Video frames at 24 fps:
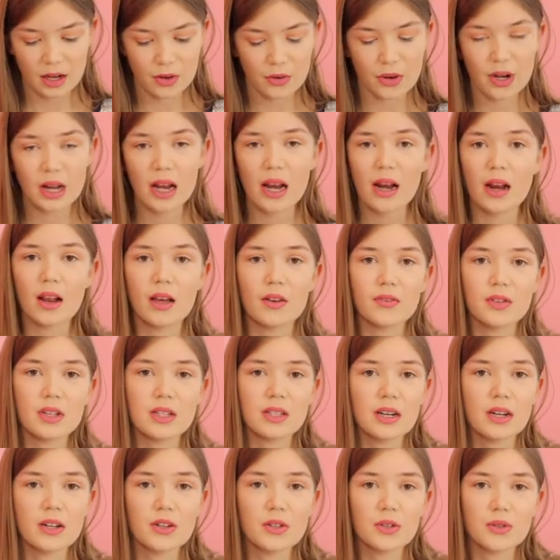I really love
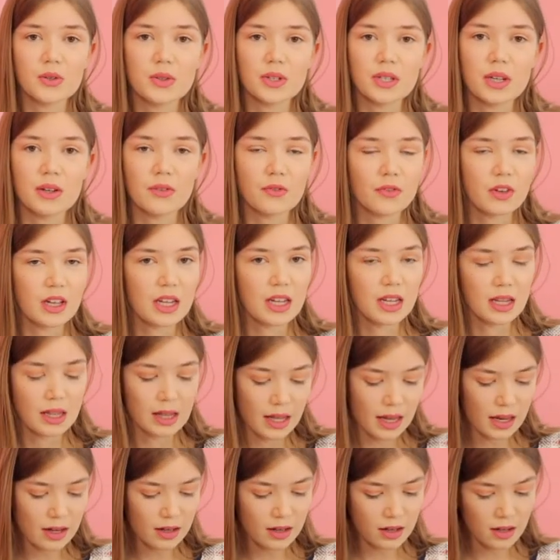that they're using vegan
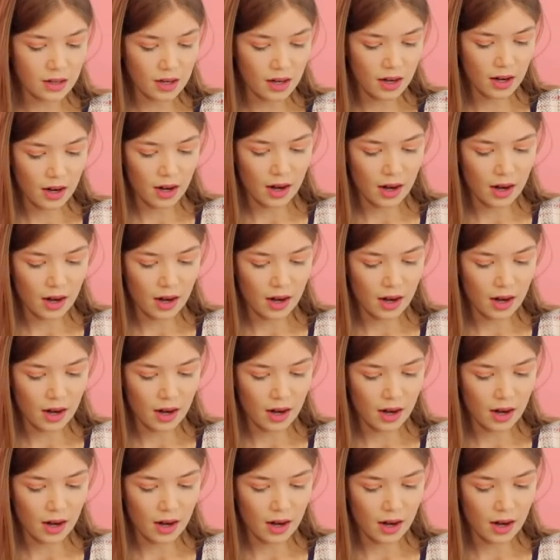leather.